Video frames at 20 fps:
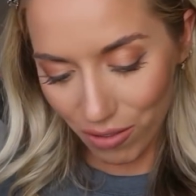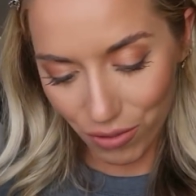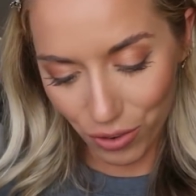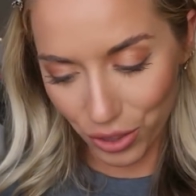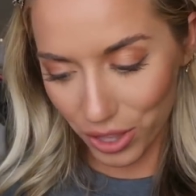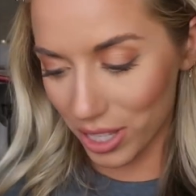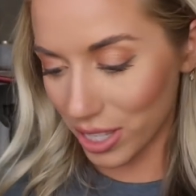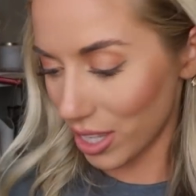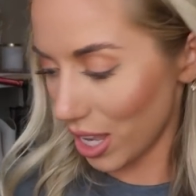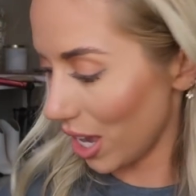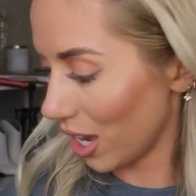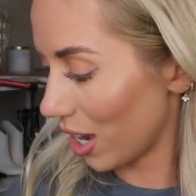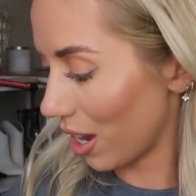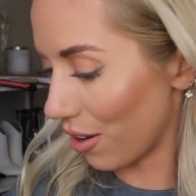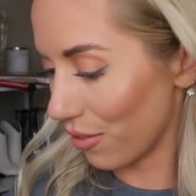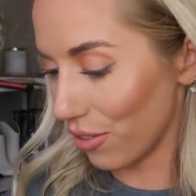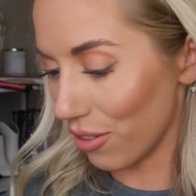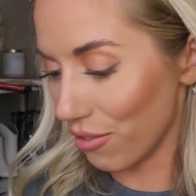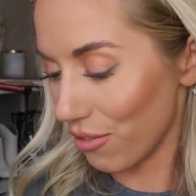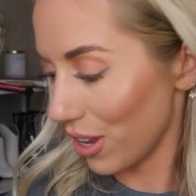for the
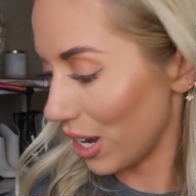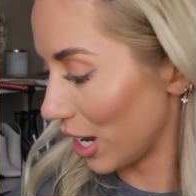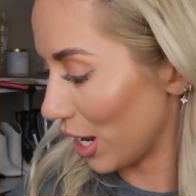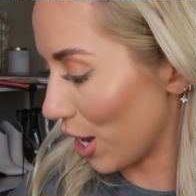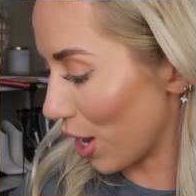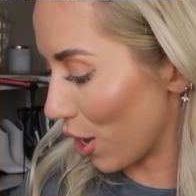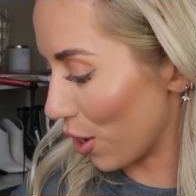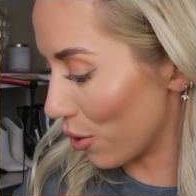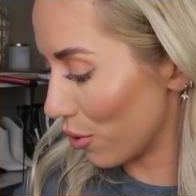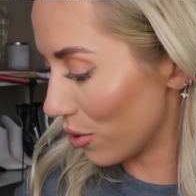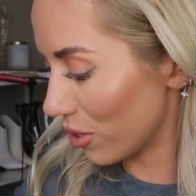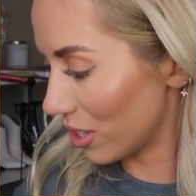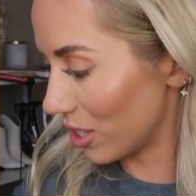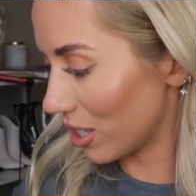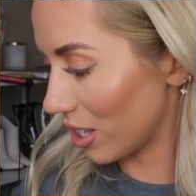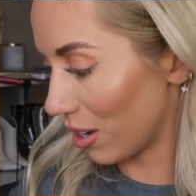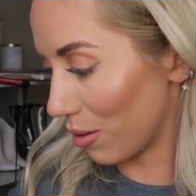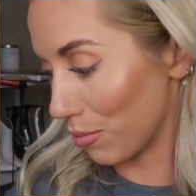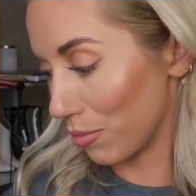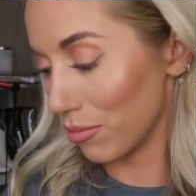sake of the videos,
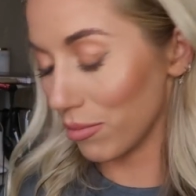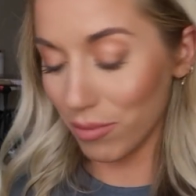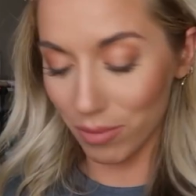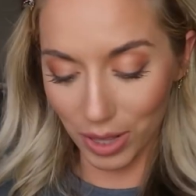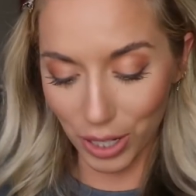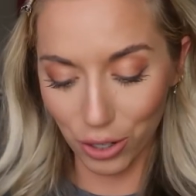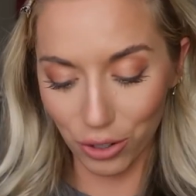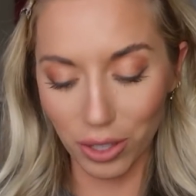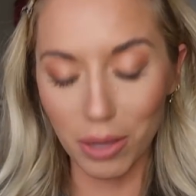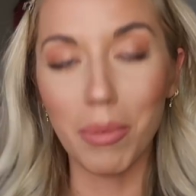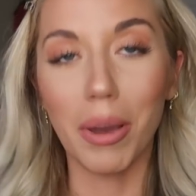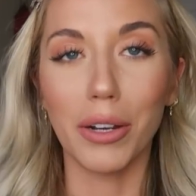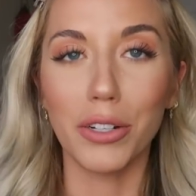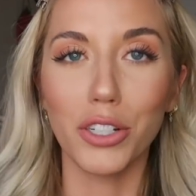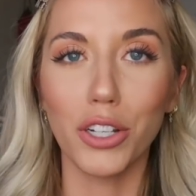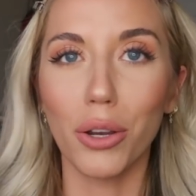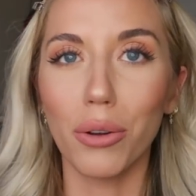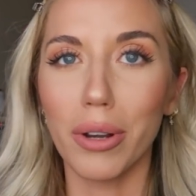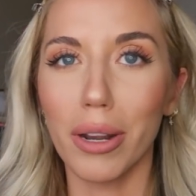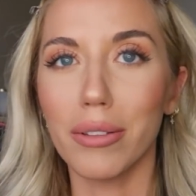I'm literally about
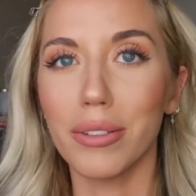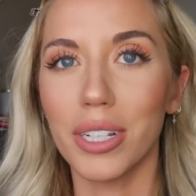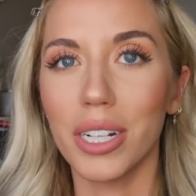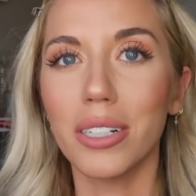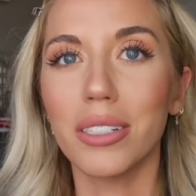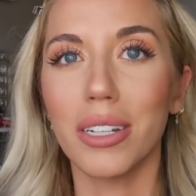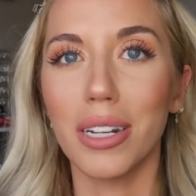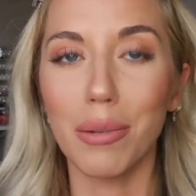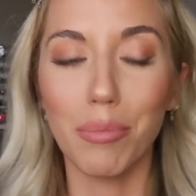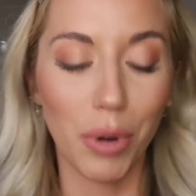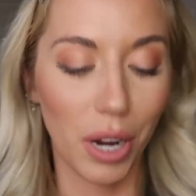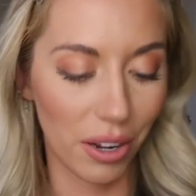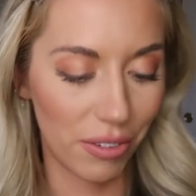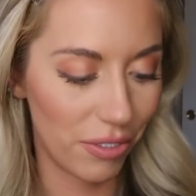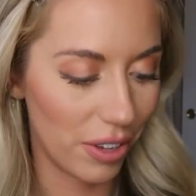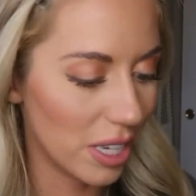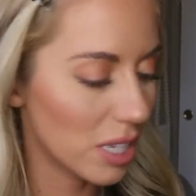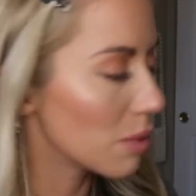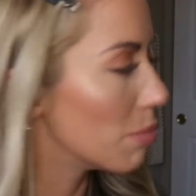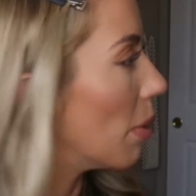to go downstairs and eat
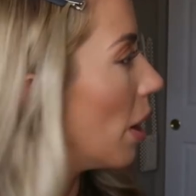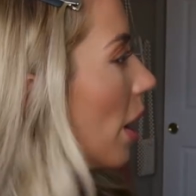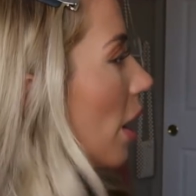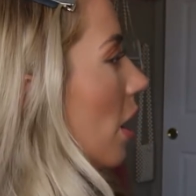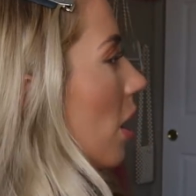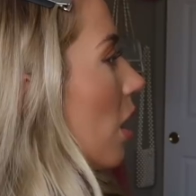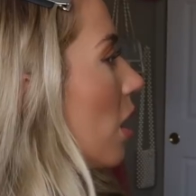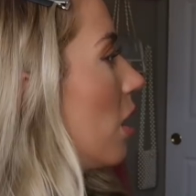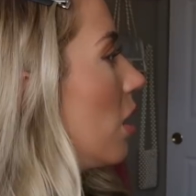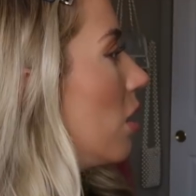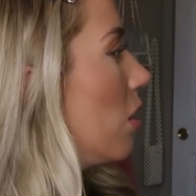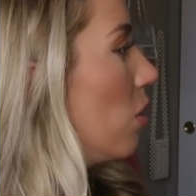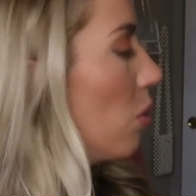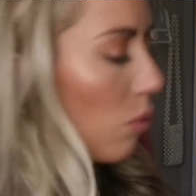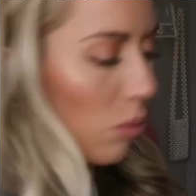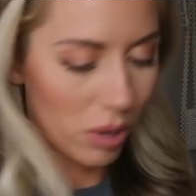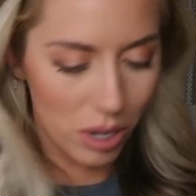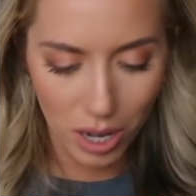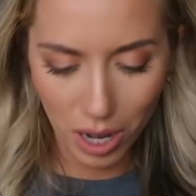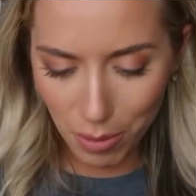breakfast, but
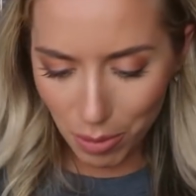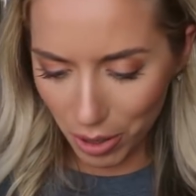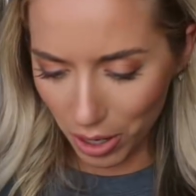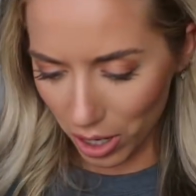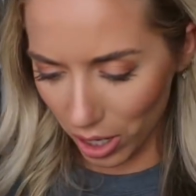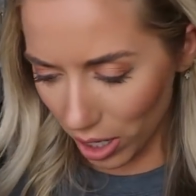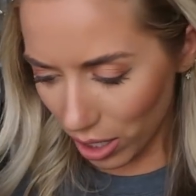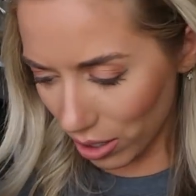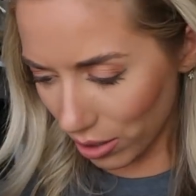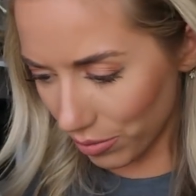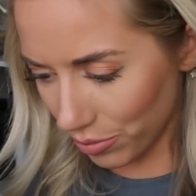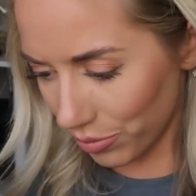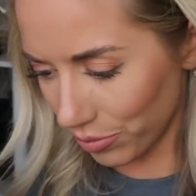where did I put it?